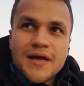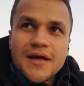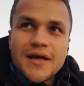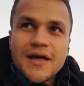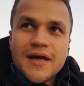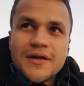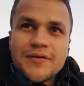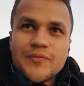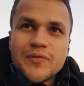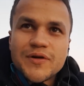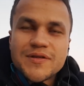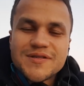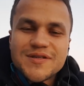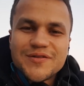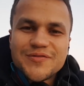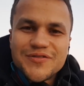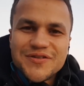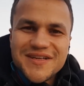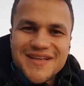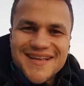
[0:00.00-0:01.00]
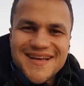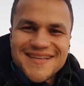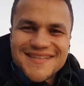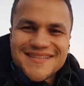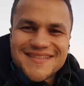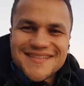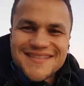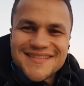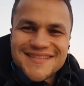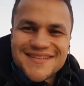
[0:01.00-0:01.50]
And once I
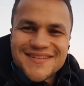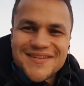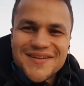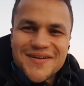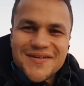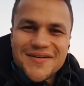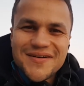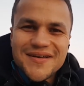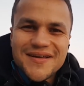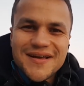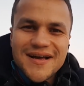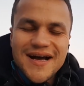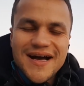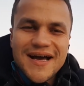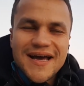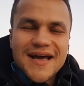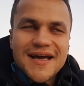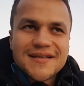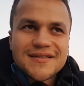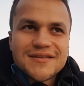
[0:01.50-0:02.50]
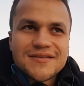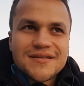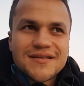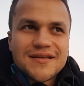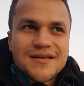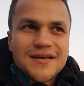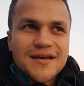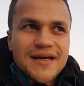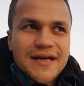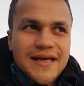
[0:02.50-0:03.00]
realized this, I had
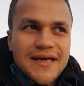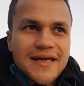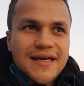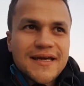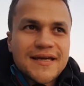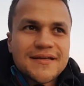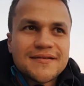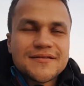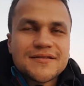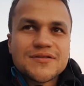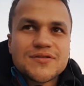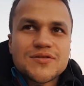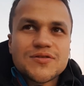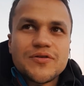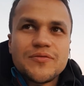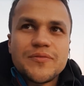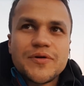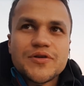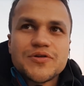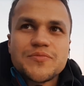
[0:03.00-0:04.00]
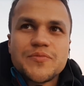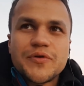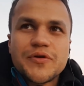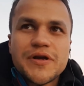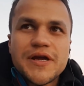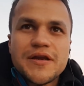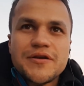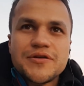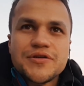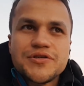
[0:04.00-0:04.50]
again so much more
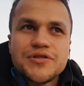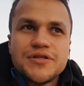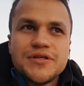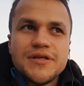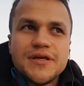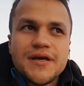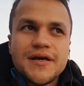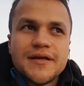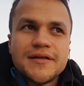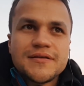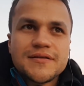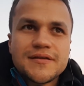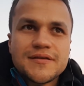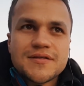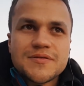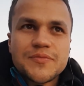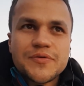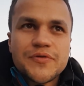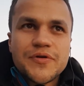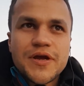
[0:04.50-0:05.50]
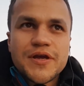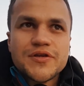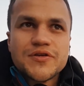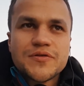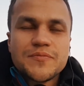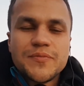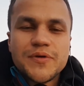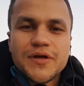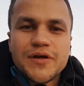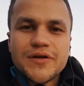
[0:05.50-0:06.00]
energy and
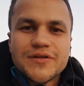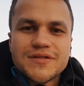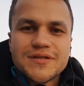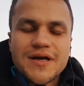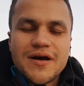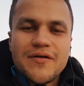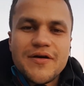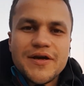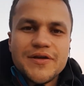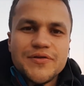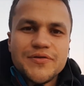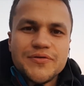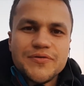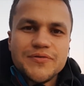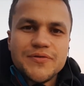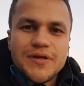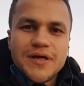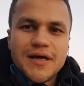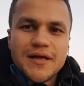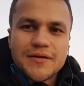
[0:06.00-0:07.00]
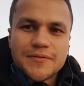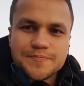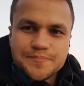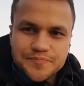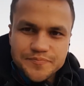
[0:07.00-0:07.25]
inspiration, because now I knew that